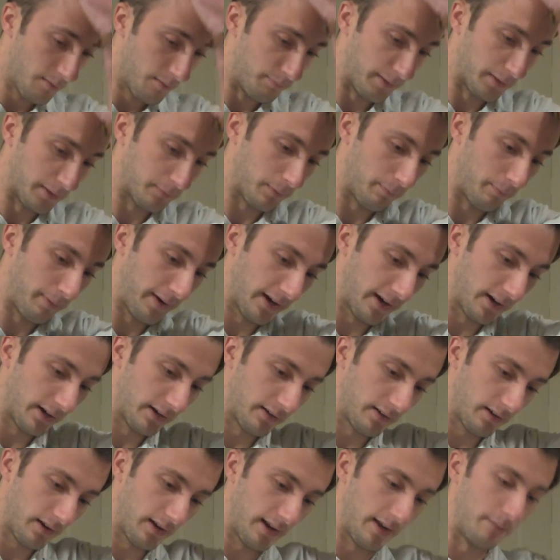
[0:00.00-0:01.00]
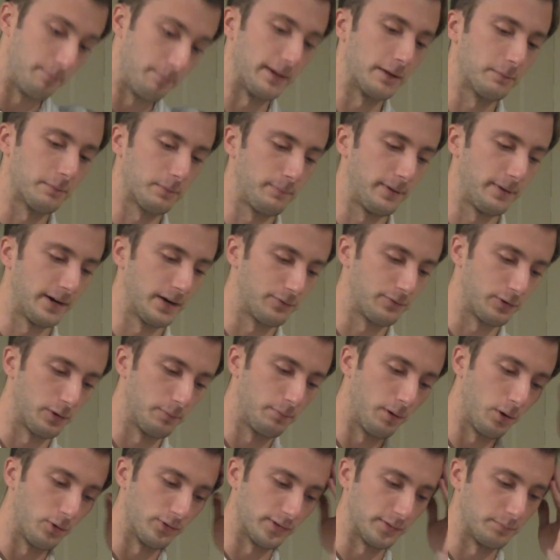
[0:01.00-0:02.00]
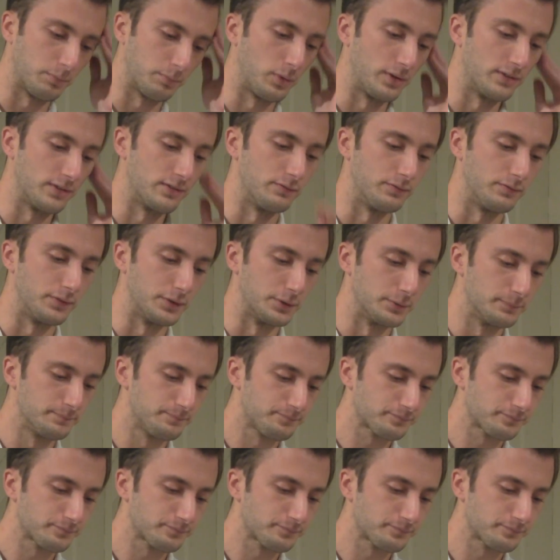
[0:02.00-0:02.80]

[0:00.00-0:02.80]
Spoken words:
being prepared for opposing points of view.